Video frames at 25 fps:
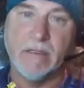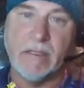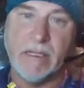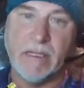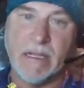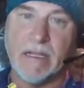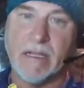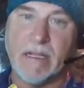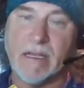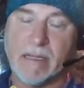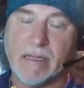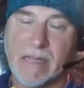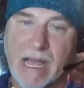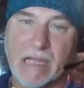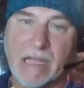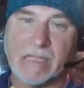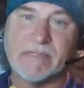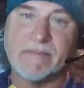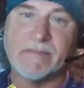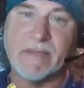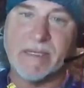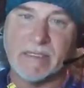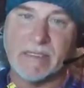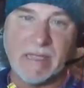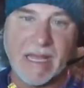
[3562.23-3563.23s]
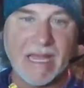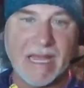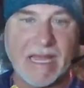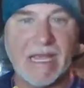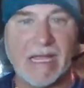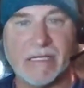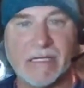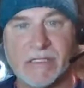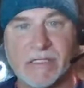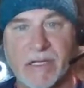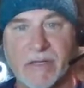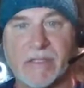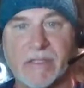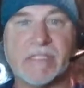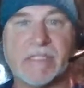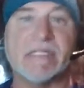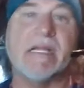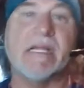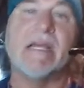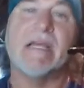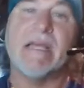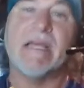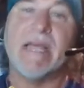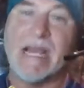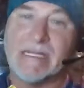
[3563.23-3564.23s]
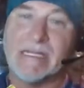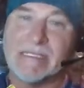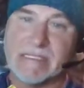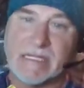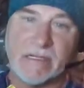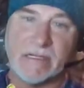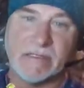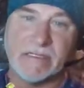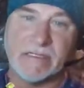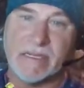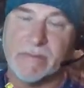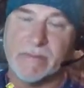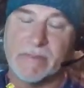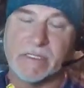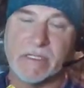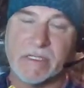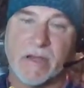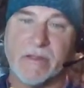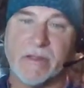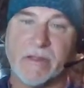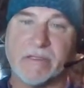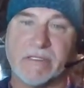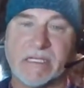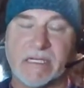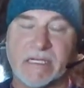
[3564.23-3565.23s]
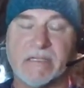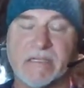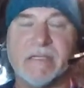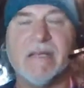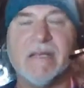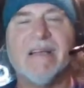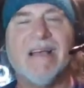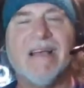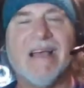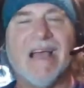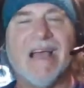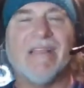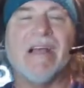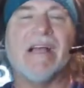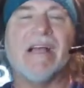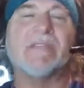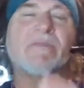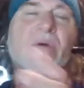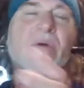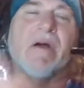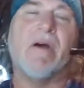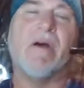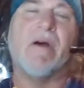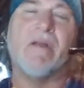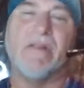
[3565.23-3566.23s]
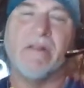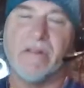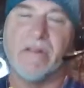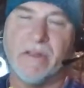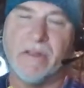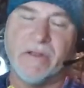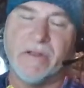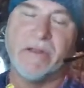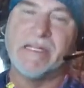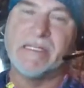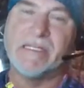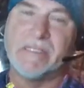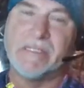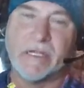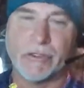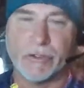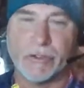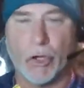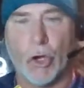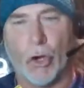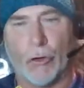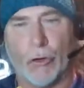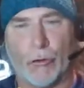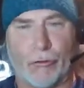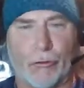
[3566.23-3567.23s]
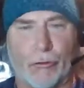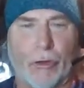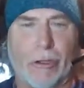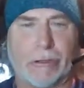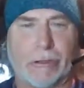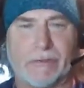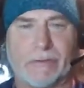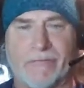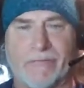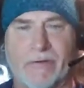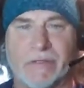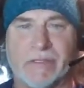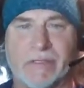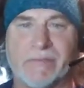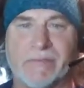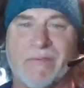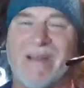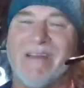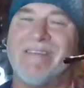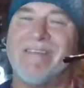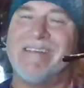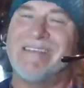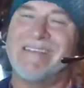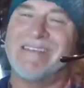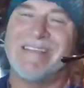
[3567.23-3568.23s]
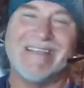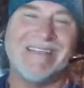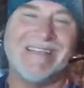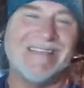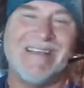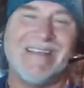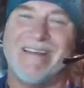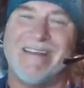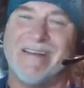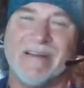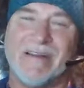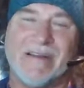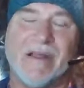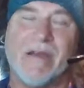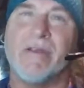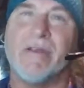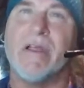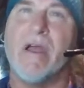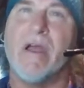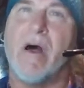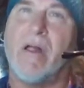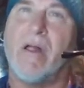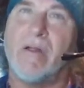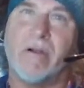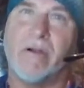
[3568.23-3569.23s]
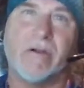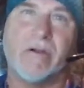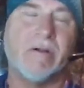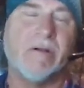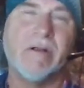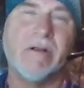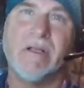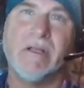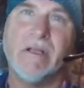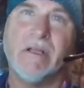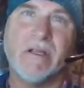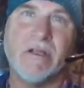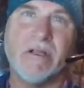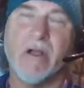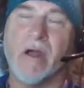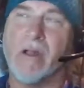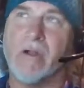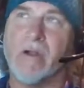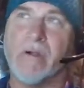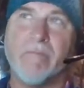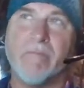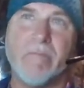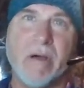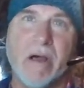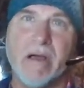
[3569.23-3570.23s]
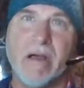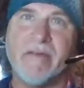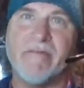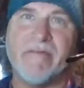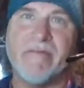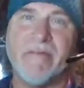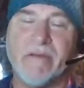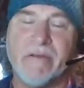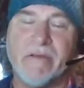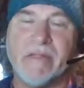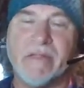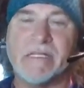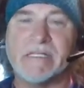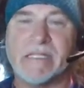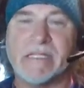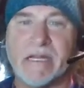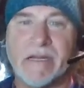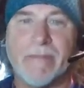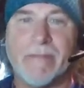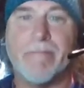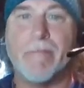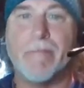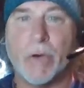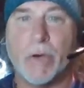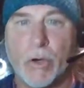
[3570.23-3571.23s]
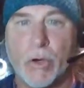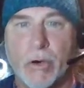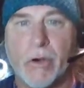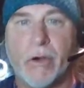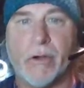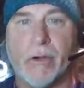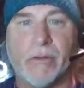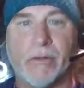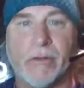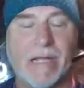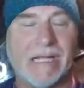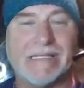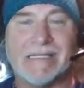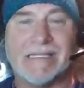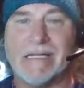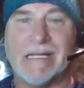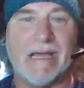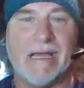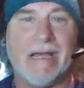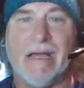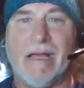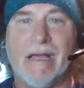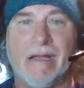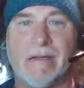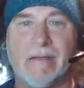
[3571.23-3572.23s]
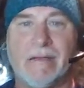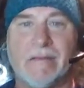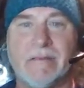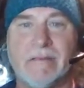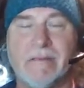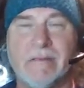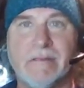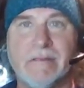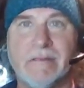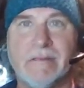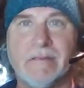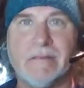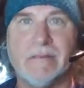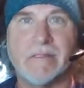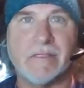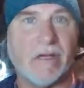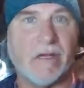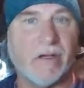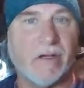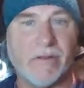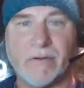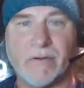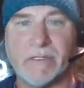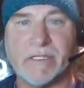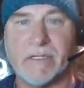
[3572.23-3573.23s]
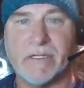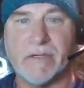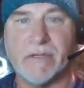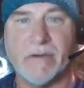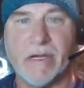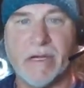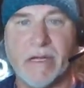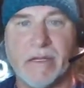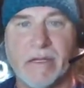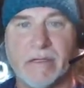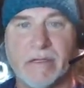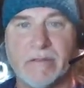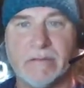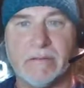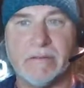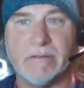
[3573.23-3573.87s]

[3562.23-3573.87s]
He allows me to lay hands on the sick, cast out demons, all those things. And that's why all the lunatics, oh, Kleck's a false prophet. It's like, no, y'all are bug food that's going to burn. That's it. That's all there is to it.